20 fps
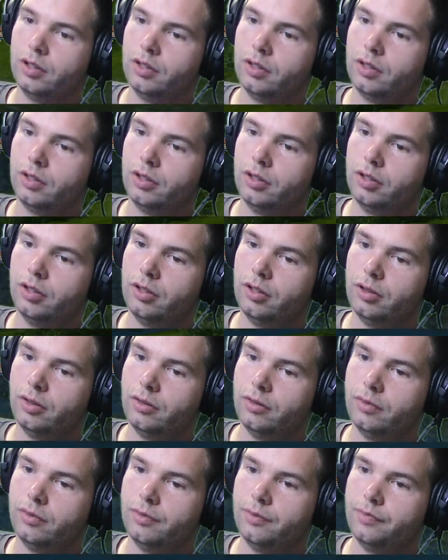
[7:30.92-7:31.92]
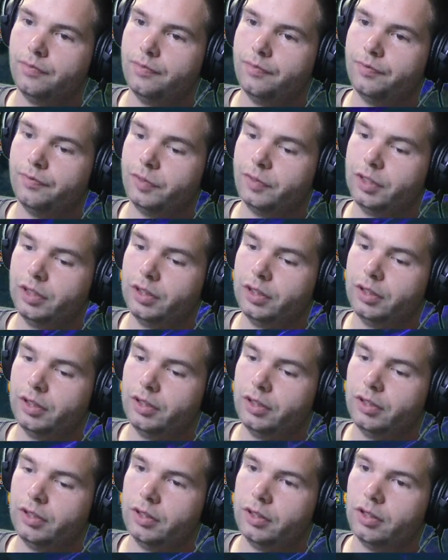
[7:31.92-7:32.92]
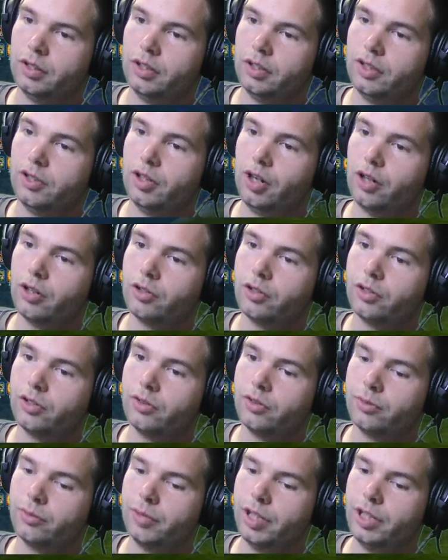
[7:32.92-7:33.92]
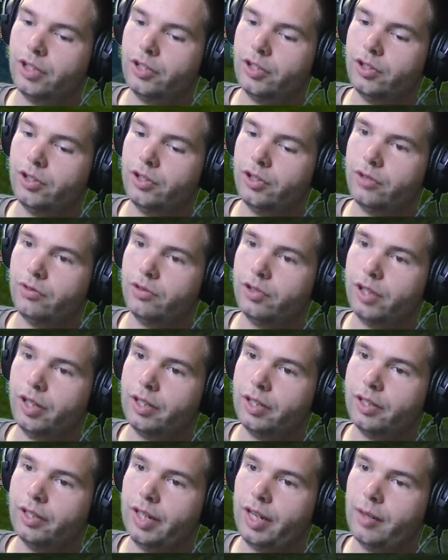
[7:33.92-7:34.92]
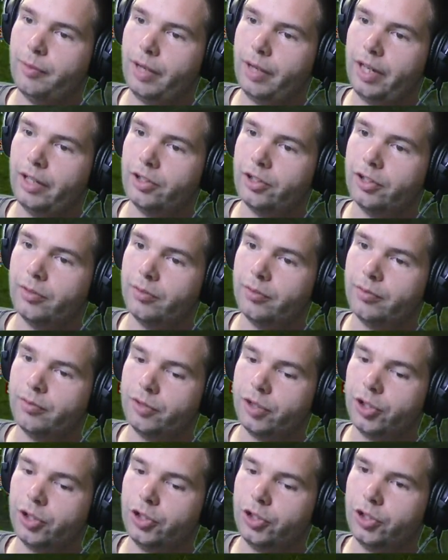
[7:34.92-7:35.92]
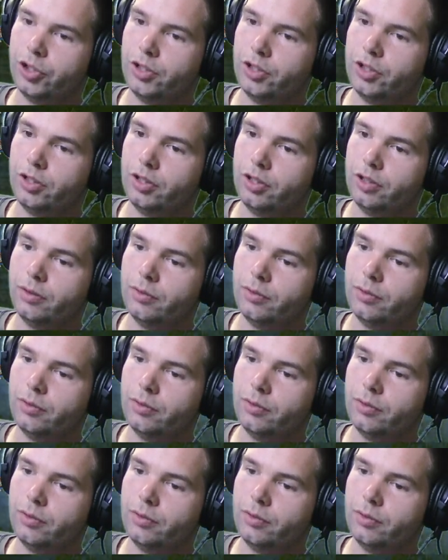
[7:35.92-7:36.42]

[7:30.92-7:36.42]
Good. Uh, dark transformation. Use anti-magic shield.